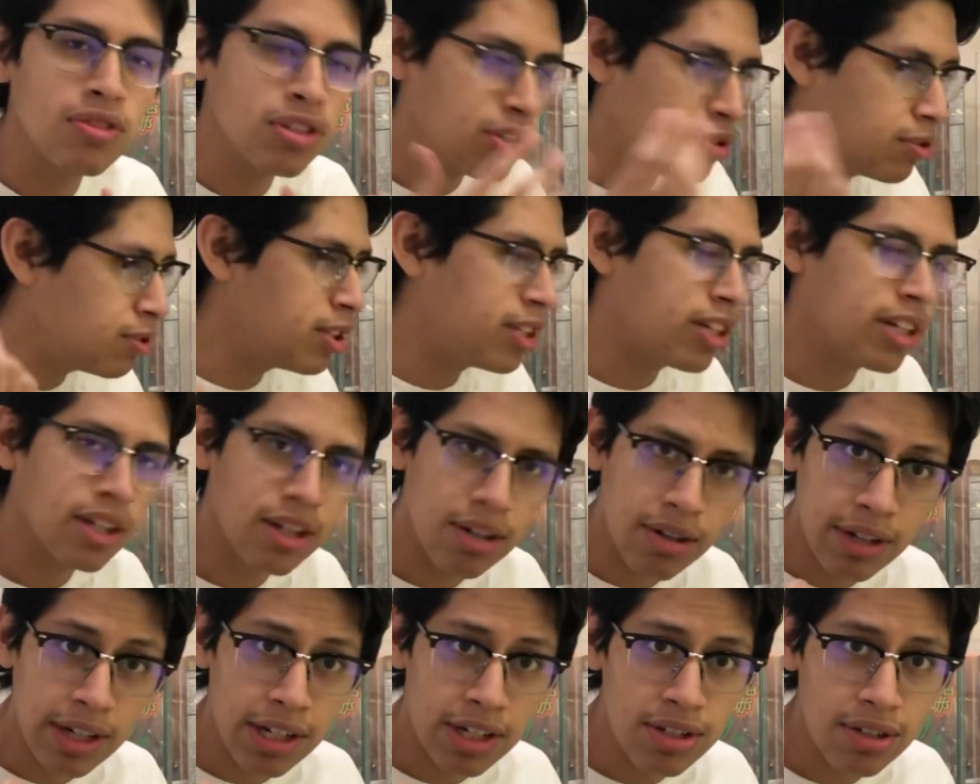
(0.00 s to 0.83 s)
you need to go
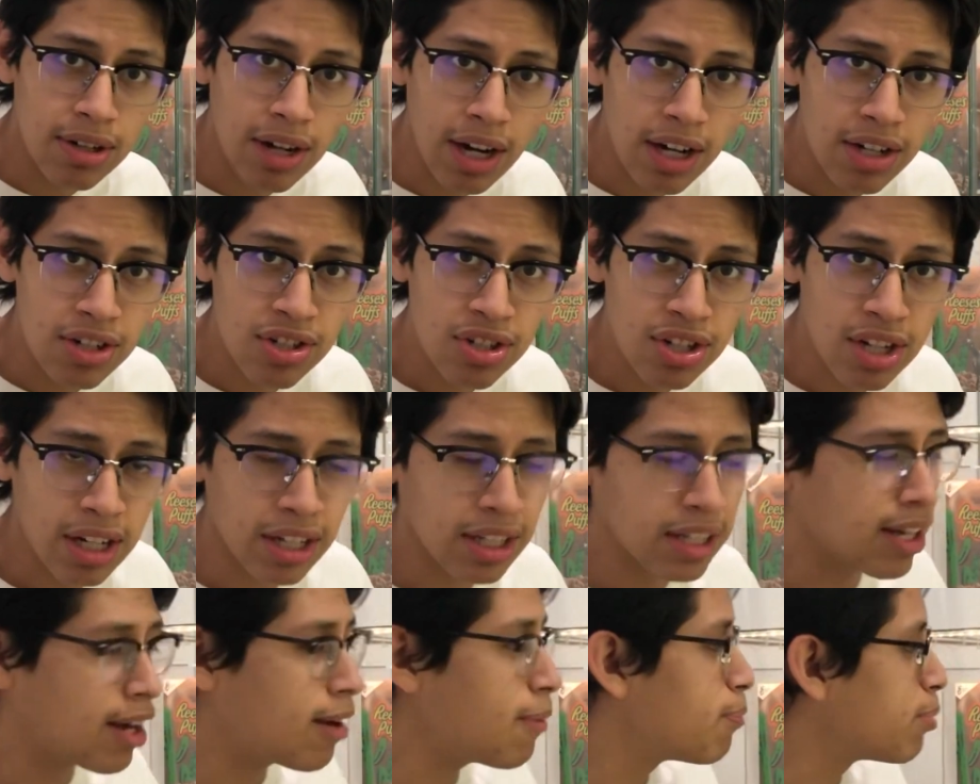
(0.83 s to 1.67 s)
get your eyes checked out.